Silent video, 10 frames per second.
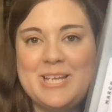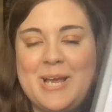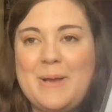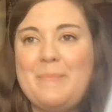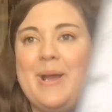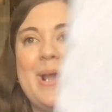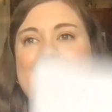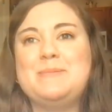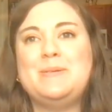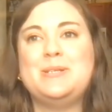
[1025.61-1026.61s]
My
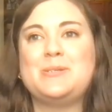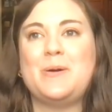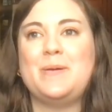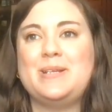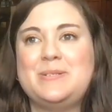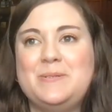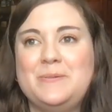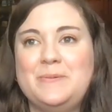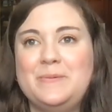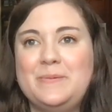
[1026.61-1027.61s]
husband is going
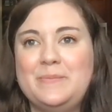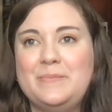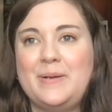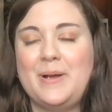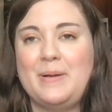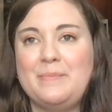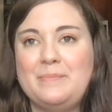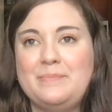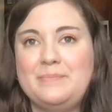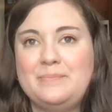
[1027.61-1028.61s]
to
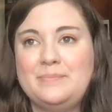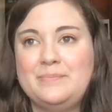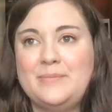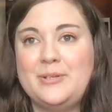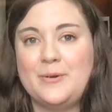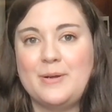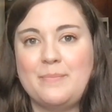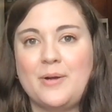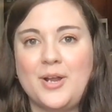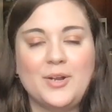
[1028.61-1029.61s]

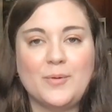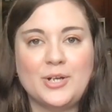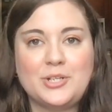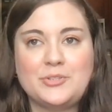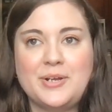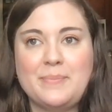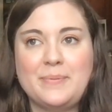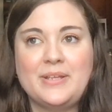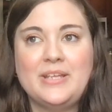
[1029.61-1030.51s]
Europe on a work trip